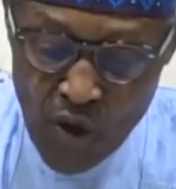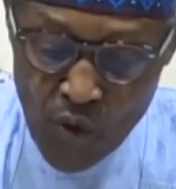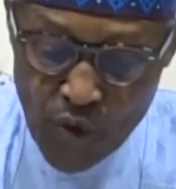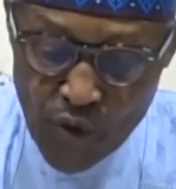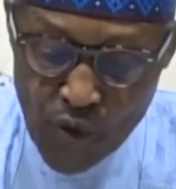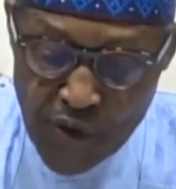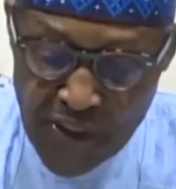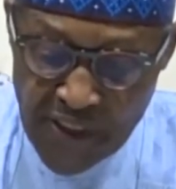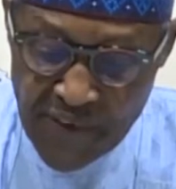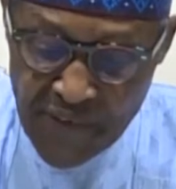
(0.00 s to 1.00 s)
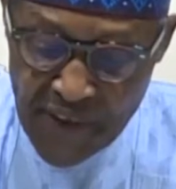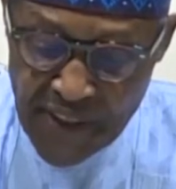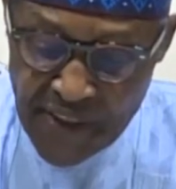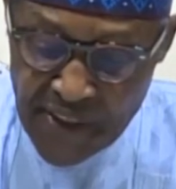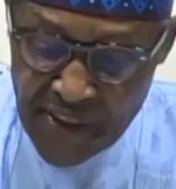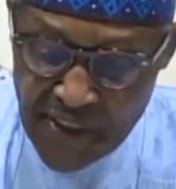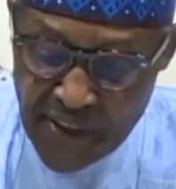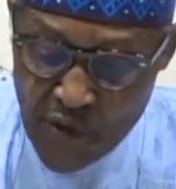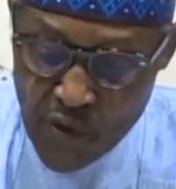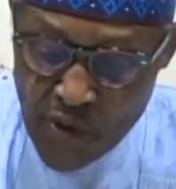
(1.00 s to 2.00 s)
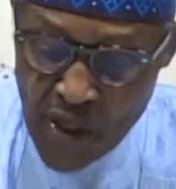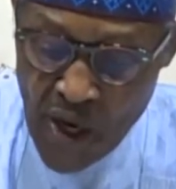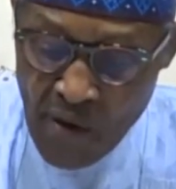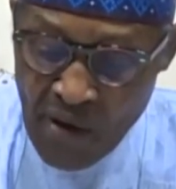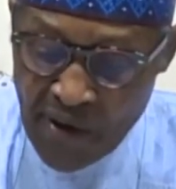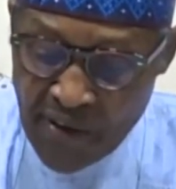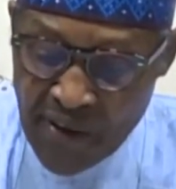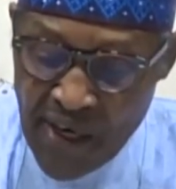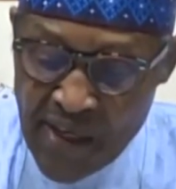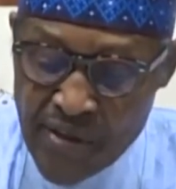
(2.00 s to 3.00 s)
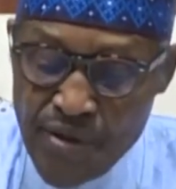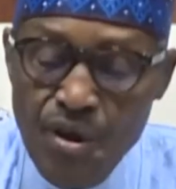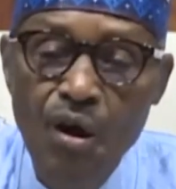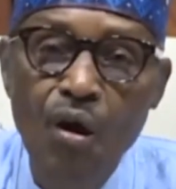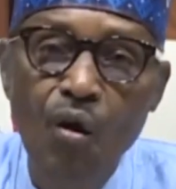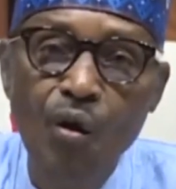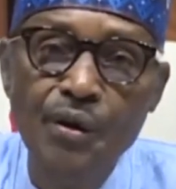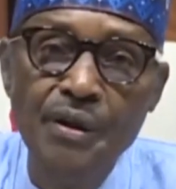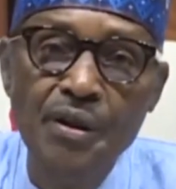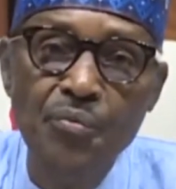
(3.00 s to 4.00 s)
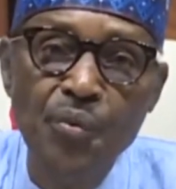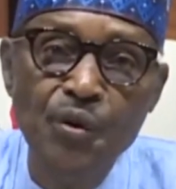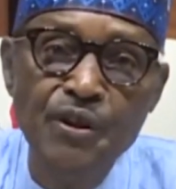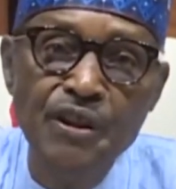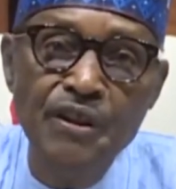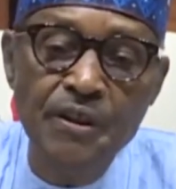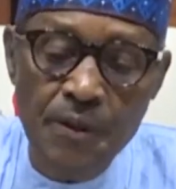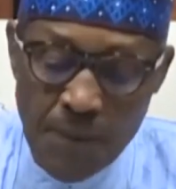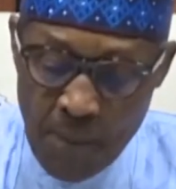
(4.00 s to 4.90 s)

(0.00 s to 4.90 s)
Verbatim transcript: which will significantly reduce our reliance on importation.